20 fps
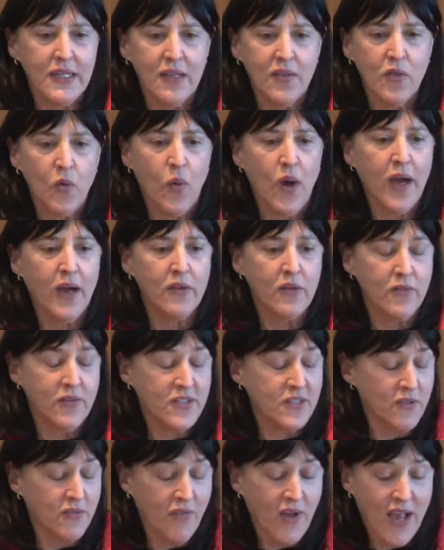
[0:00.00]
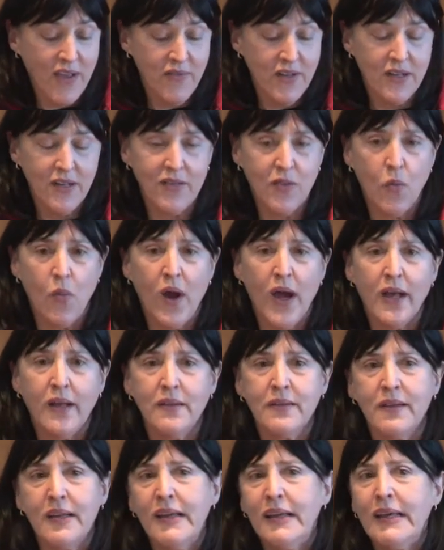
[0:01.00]
in the wild or surviving in the
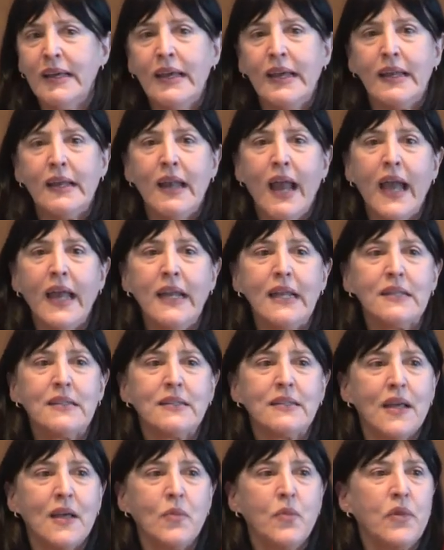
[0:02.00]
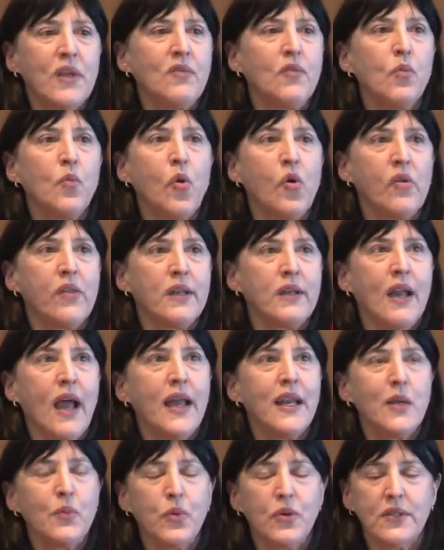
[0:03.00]
wild. 90 some, even more than
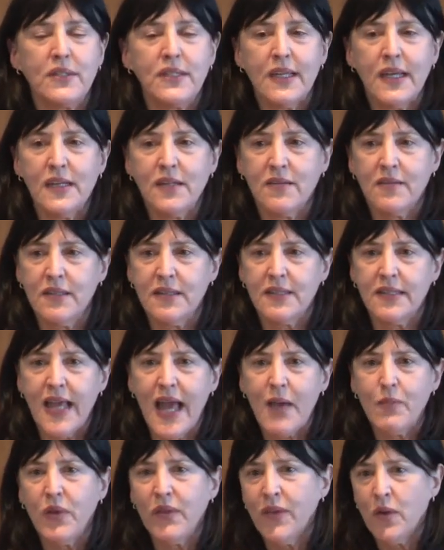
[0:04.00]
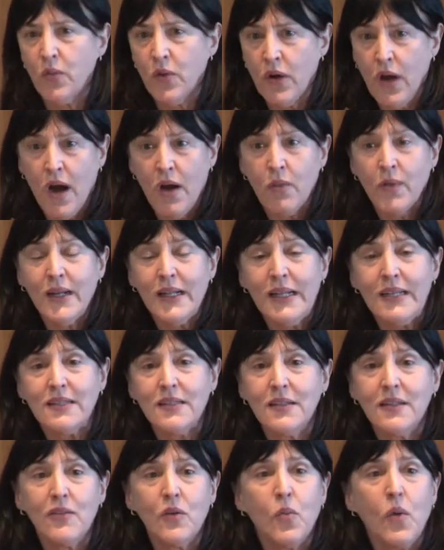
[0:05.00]
90% of the salmon that were, are
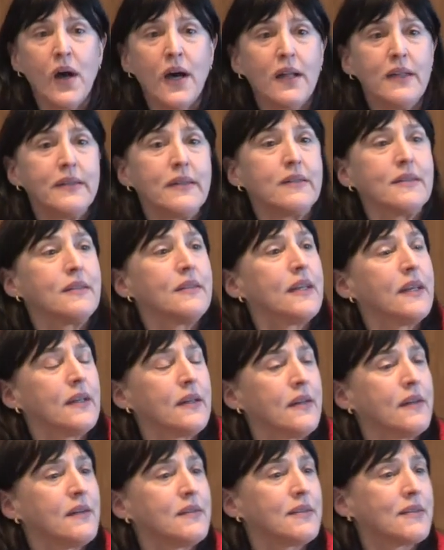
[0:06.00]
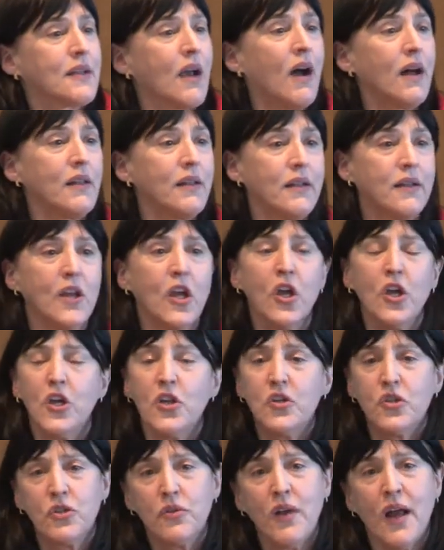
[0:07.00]
released in the wild in, in Scotland
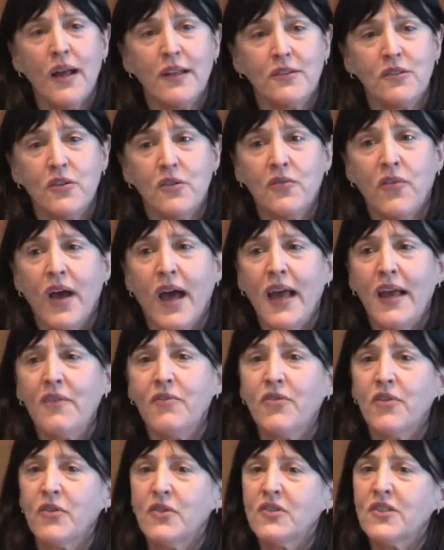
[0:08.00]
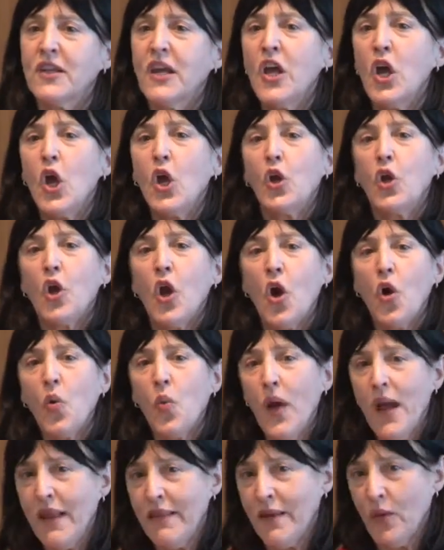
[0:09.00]
do not survive. There's no
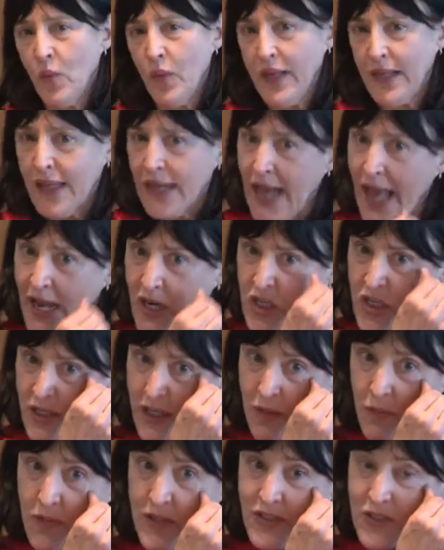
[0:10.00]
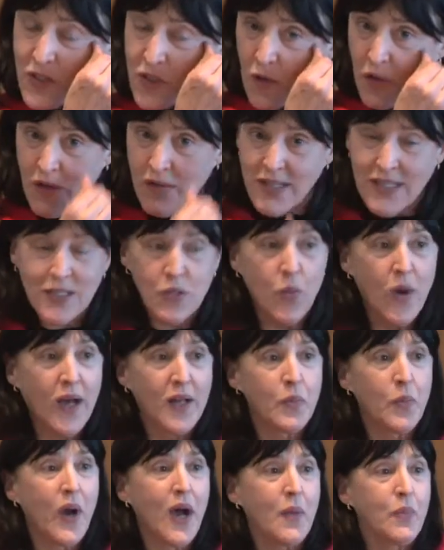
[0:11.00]
way that we can actually restore these
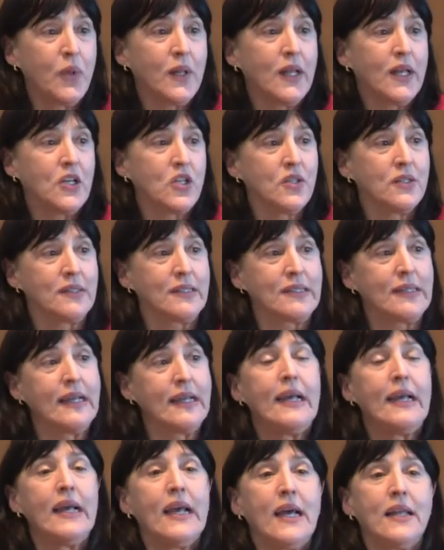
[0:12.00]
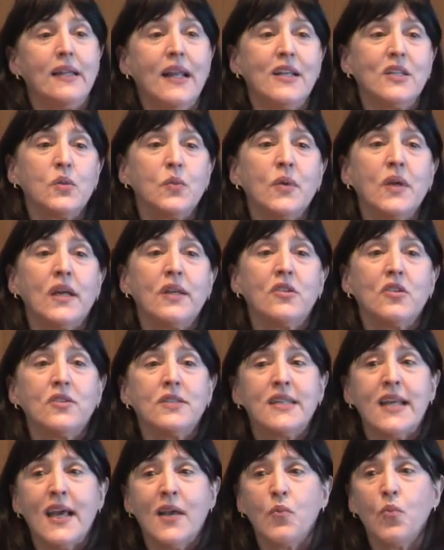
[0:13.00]
wild populations unless we
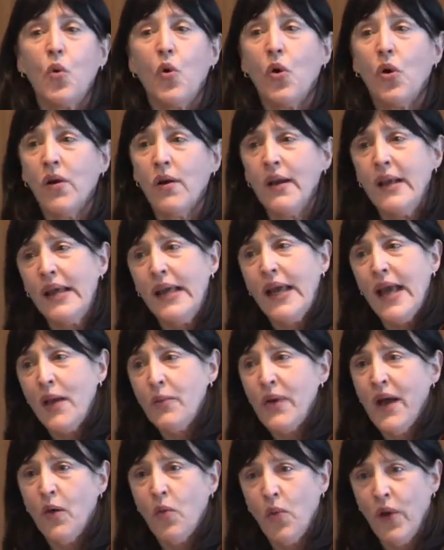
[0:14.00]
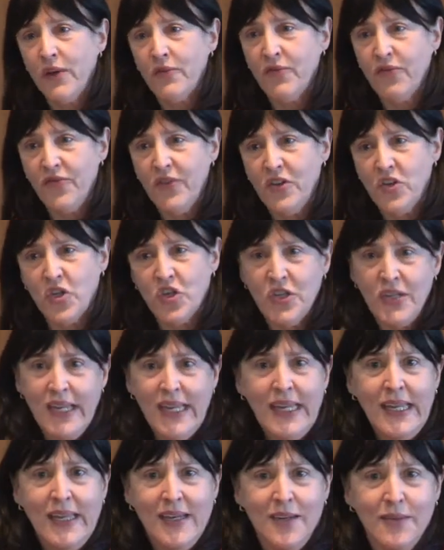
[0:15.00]
understand more about what fish
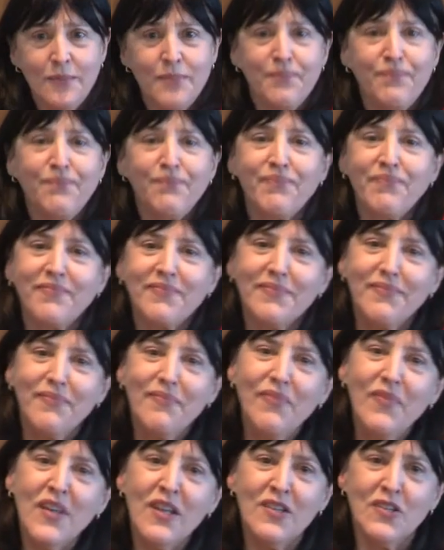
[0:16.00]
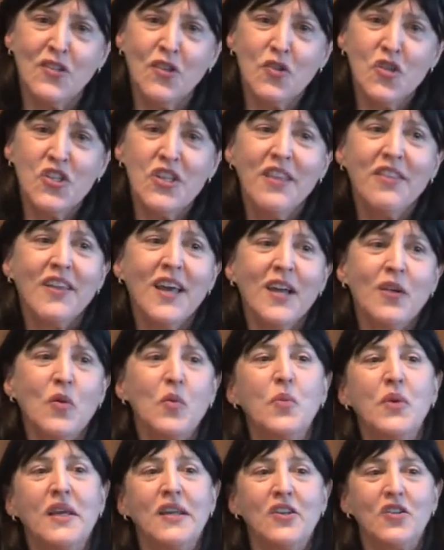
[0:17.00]
need. So she thought it
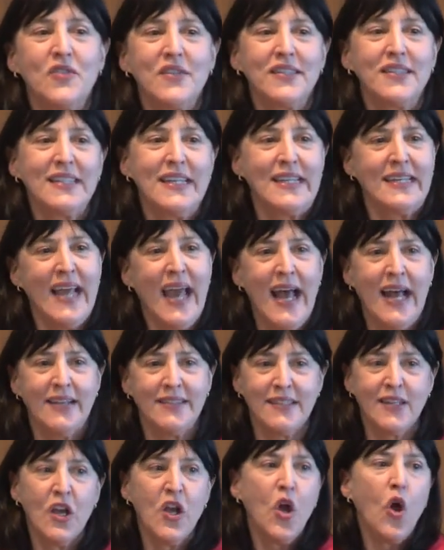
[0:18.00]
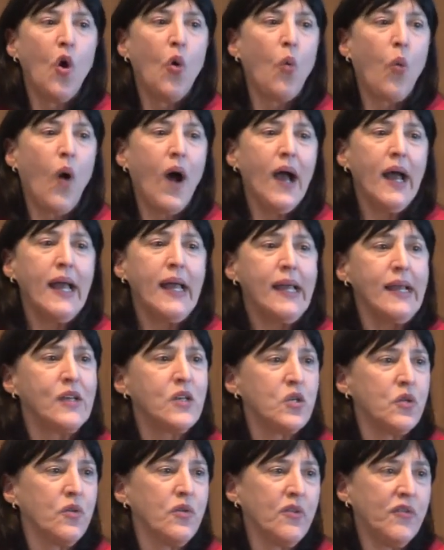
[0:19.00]
would be interesting to ask why
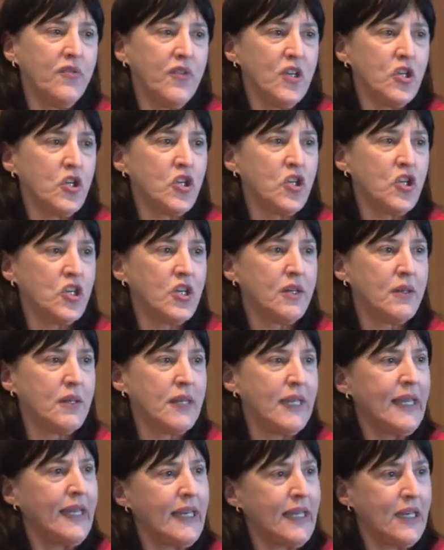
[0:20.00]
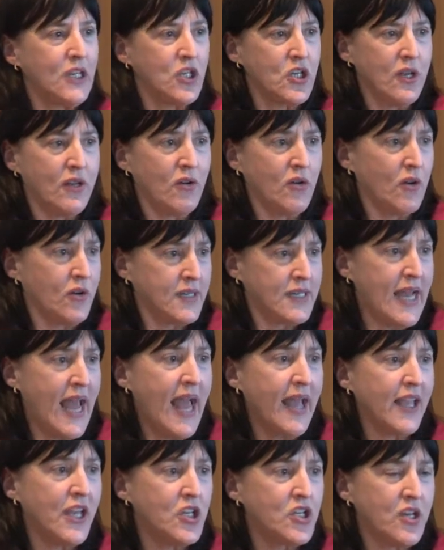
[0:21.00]
do the fish eat each other,
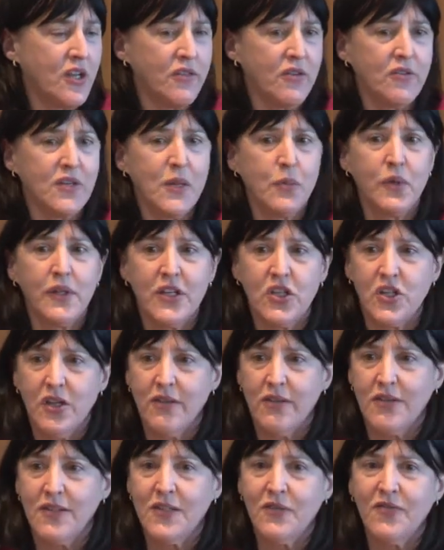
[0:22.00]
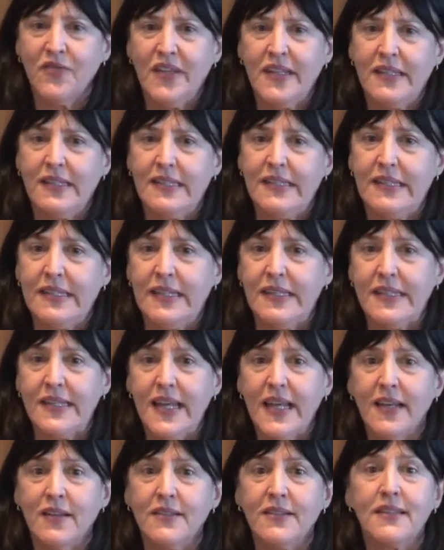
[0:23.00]
attack each other, nibble each other's fins and
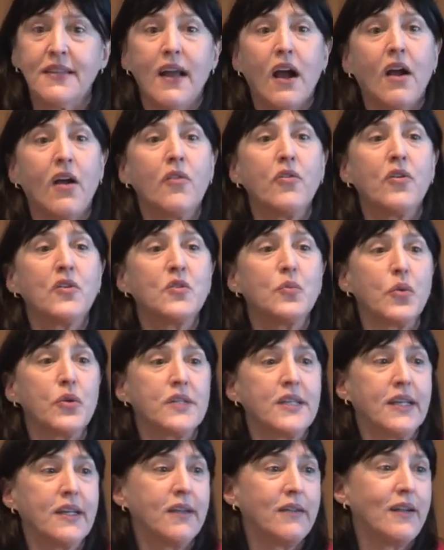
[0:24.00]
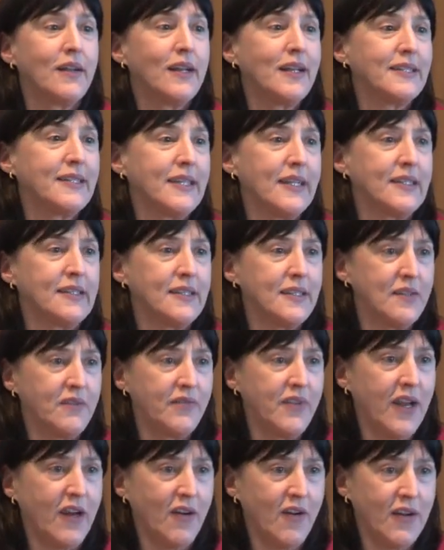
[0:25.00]
tails? Are those particularly
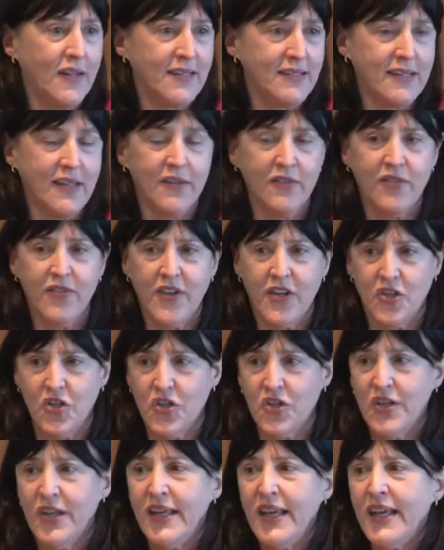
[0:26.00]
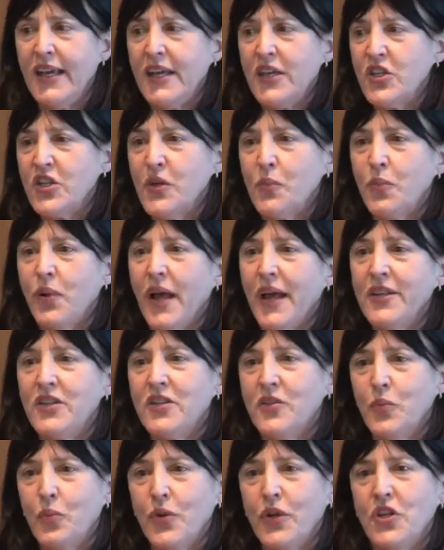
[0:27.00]
sensitive areas on fish? She applied to
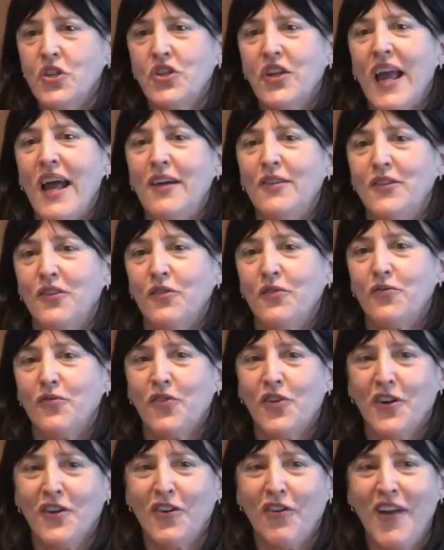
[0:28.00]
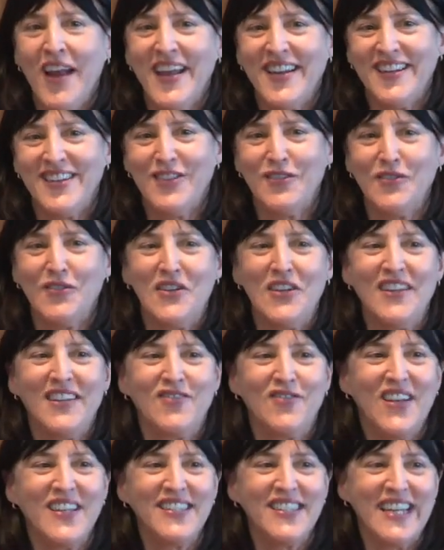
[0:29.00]
the British Council for a grant to
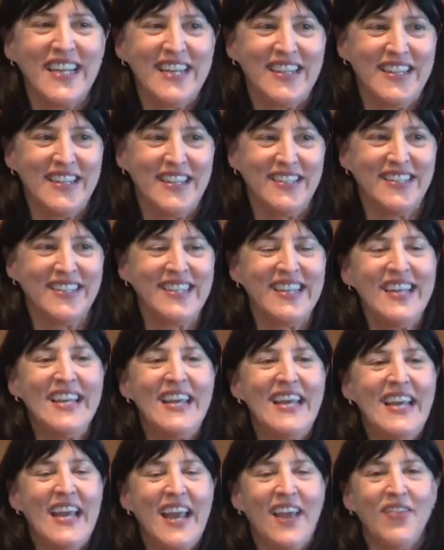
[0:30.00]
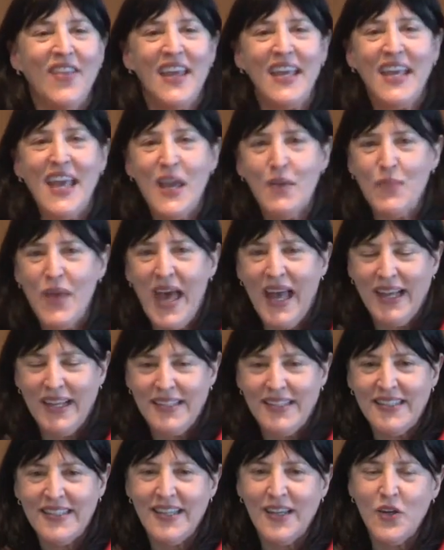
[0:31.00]
investigate this, and they came back
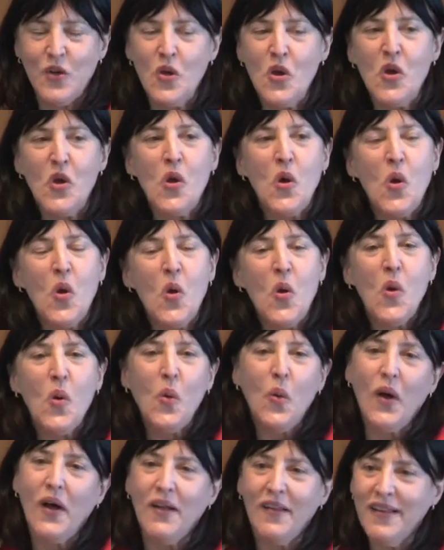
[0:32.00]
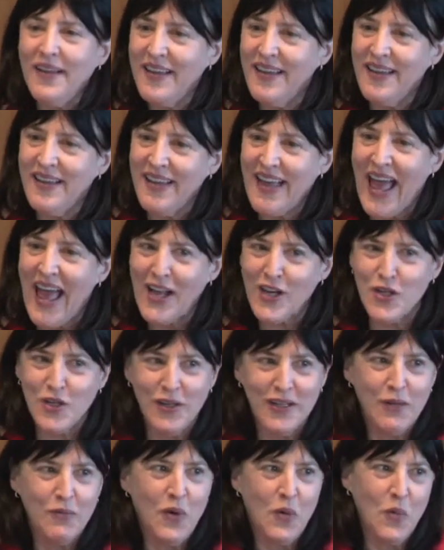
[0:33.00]
and said, well,
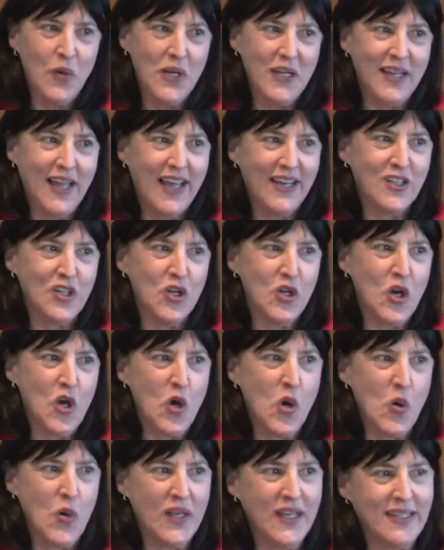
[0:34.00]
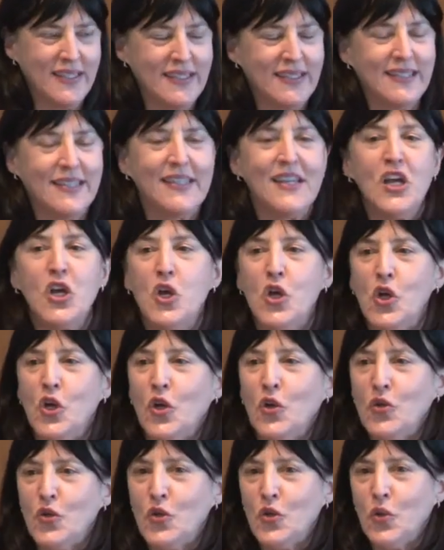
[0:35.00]
actually, what we'd like to know is
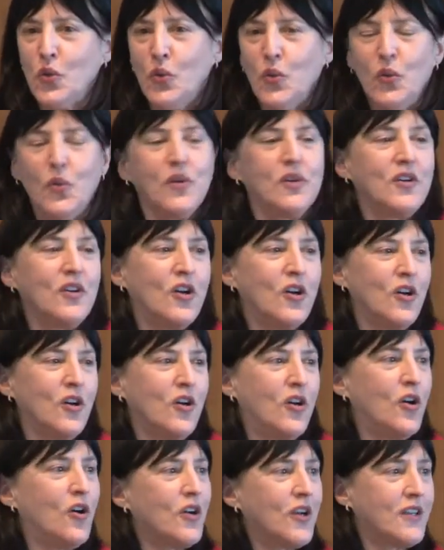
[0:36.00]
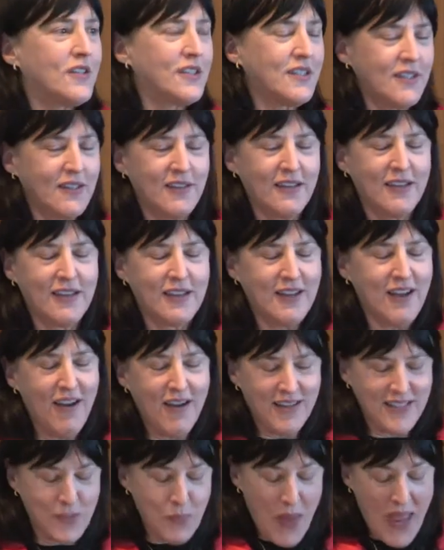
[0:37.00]
do hooks
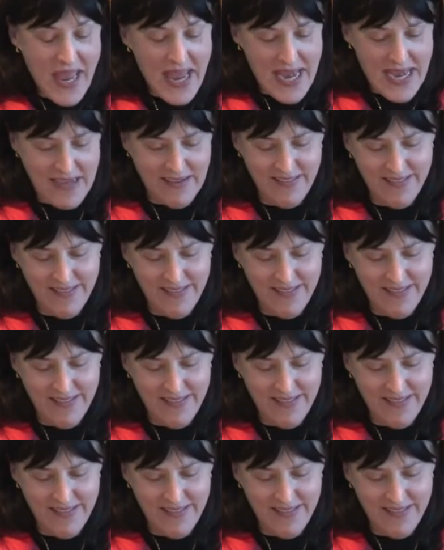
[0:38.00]
cause pain?